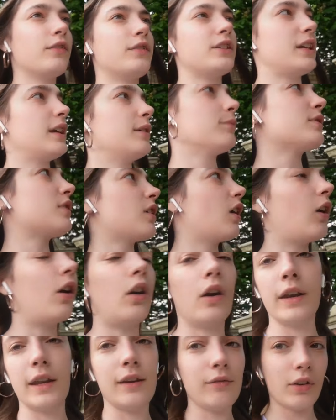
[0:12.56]
of teams that
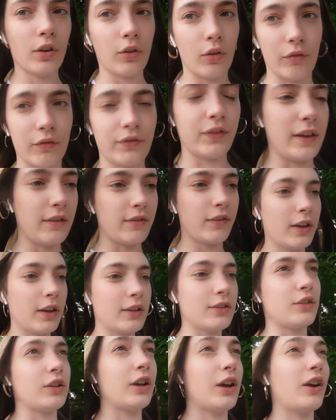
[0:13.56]
aren't even on
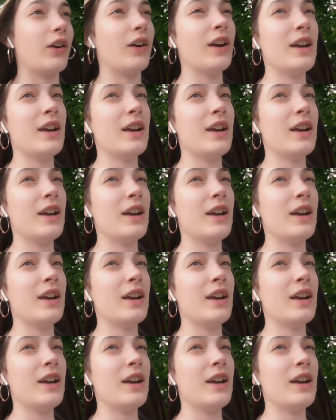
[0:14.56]
FIFA, so